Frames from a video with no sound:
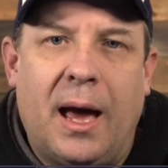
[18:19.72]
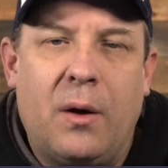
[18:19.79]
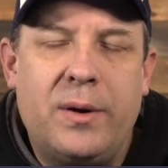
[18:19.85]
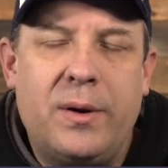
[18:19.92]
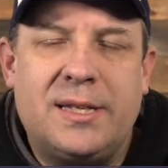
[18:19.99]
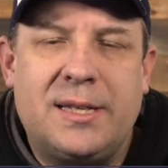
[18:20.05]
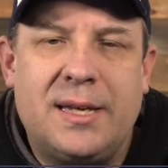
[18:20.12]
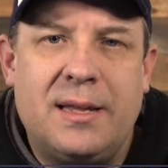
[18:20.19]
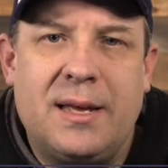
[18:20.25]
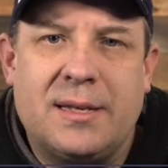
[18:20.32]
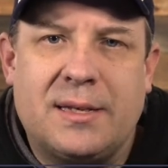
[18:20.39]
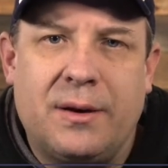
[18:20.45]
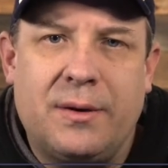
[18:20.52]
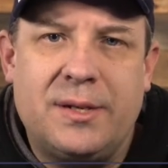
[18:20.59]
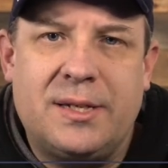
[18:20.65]
I always say
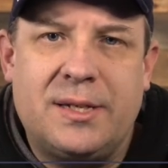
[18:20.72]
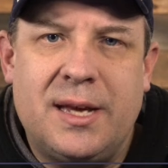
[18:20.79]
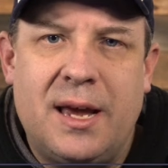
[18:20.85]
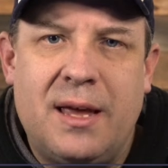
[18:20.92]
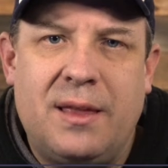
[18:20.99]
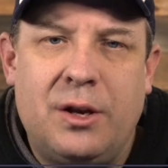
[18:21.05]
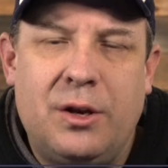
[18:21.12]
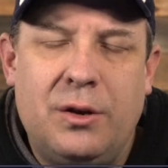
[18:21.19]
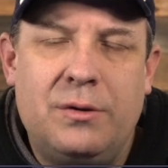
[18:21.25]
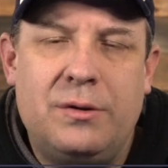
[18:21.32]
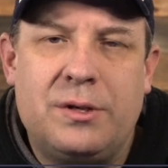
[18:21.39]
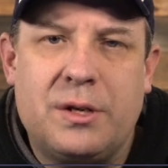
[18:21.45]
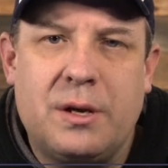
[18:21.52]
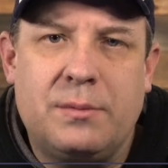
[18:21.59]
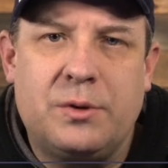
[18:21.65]
this. I always say that
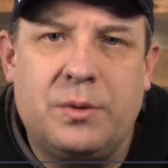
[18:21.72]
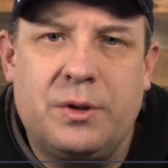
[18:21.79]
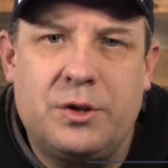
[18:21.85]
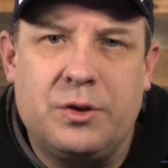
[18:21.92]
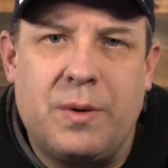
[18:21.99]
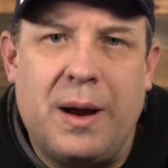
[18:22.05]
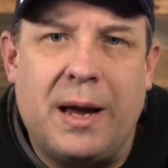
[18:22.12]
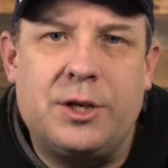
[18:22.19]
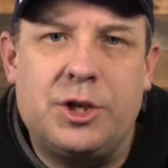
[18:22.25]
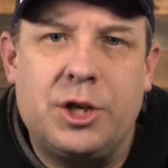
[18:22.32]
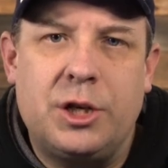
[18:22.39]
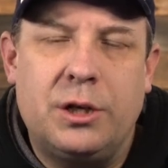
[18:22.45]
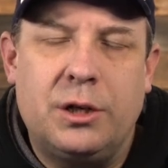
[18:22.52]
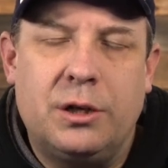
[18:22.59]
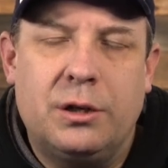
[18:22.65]
news comes with a
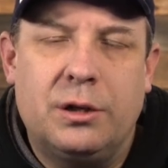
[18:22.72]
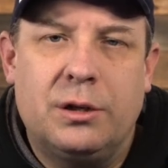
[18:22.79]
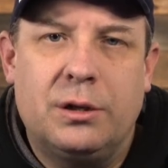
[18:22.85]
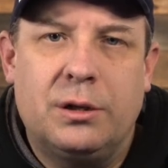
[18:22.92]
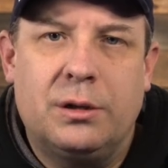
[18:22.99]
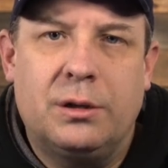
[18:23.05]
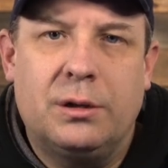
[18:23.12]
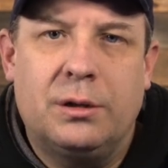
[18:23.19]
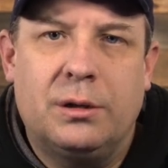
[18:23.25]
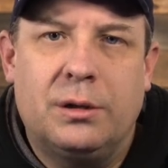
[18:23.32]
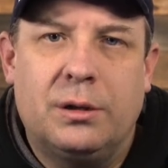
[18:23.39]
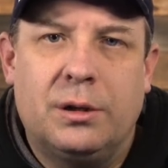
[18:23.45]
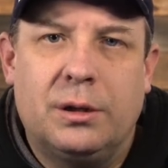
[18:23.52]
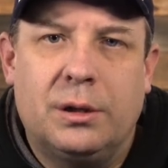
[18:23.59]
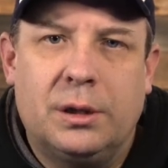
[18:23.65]
direction,
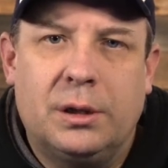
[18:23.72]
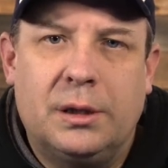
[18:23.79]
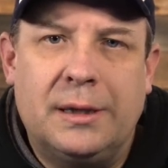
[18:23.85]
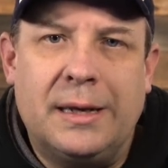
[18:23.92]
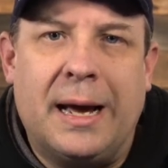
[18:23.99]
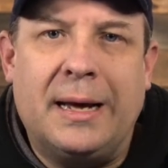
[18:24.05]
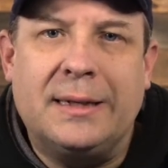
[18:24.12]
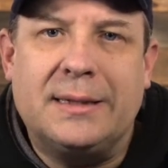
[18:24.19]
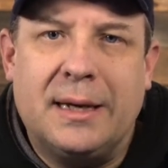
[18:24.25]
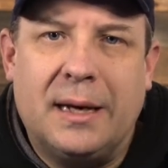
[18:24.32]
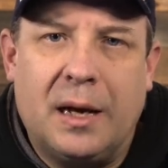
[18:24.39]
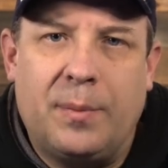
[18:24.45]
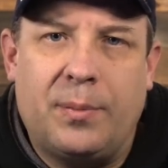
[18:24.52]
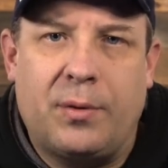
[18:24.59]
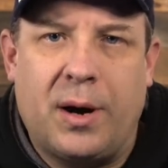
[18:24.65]
not
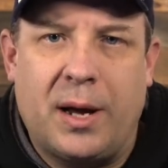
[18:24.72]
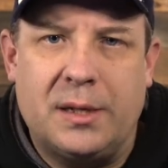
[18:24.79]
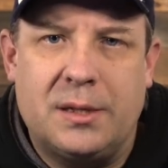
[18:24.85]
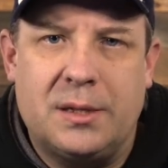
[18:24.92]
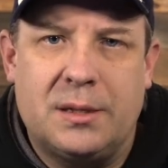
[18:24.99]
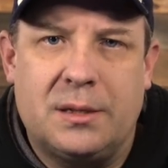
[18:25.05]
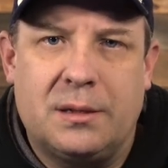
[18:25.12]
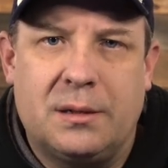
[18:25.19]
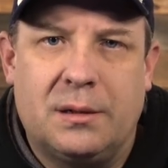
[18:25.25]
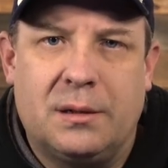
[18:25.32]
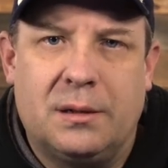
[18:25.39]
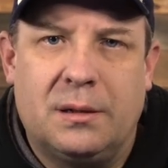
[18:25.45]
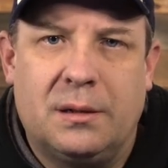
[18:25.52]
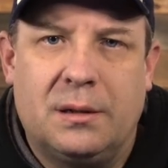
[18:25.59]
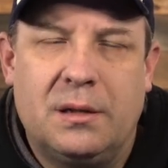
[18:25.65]
a price.
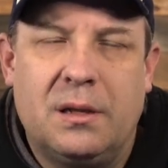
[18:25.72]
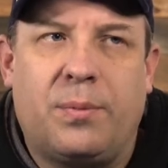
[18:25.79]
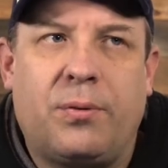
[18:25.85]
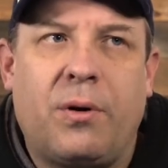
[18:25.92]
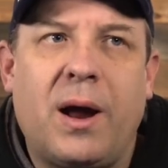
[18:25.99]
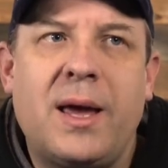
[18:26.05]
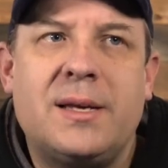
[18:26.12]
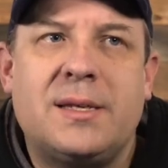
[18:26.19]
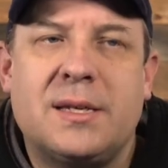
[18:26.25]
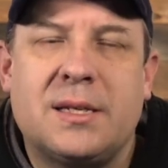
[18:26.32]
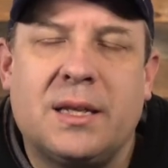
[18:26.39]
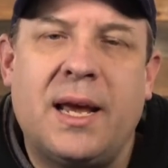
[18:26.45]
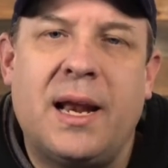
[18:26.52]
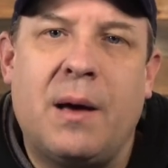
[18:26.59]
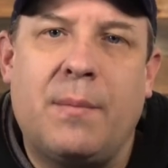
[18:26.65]
The price
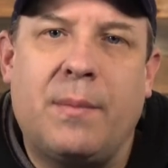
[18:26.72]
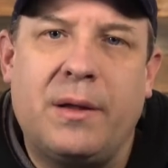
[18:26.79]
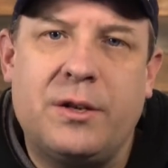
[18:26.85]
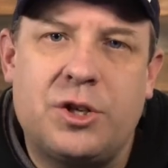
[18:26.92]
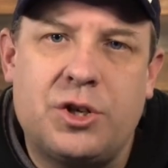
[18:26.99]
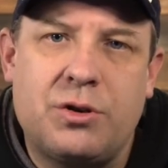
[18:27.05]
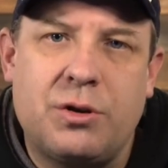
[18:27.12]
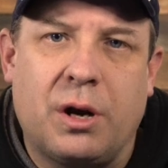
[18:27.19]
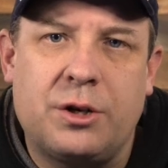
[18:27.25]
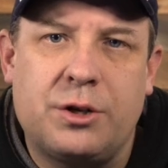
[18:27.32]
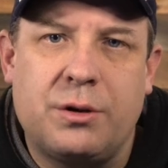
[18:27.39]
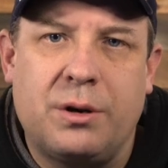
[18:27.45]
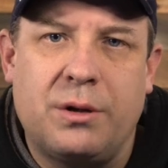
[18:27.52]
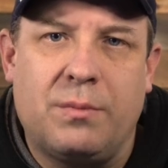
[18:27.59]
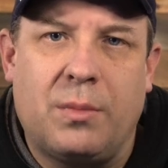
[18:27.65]
is laid out by the
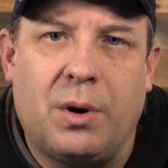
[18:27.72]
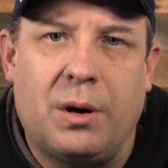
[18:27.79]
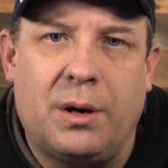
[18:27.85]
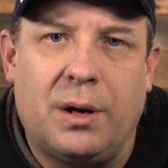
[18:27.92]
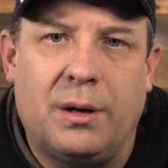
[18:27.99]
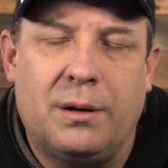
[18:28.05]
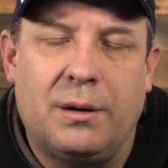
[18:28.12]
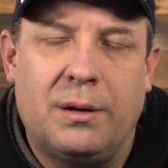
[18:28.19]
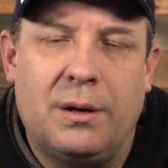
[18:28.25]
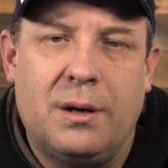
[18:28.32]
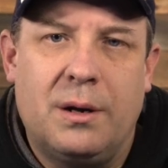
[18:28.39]
structure of the market.